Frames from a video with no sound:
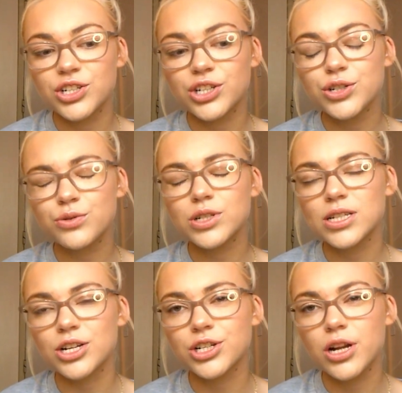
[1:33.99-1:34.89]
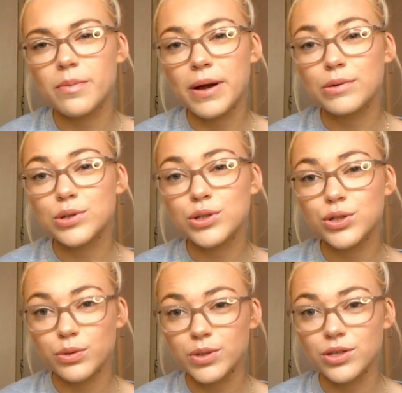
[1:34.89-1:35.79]
short discussion about
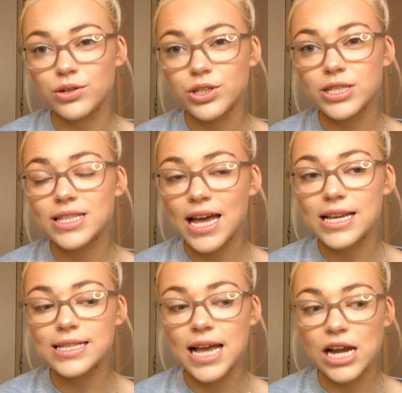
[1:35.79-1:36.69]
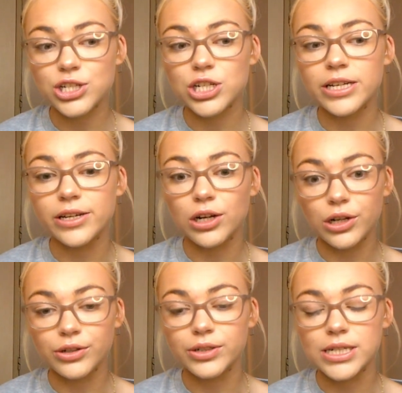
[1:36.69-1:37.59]
suicide, because that is actually
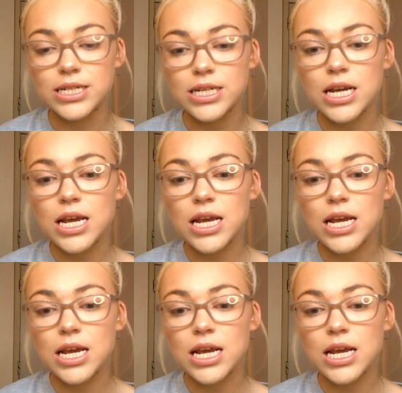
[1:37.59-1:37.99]
included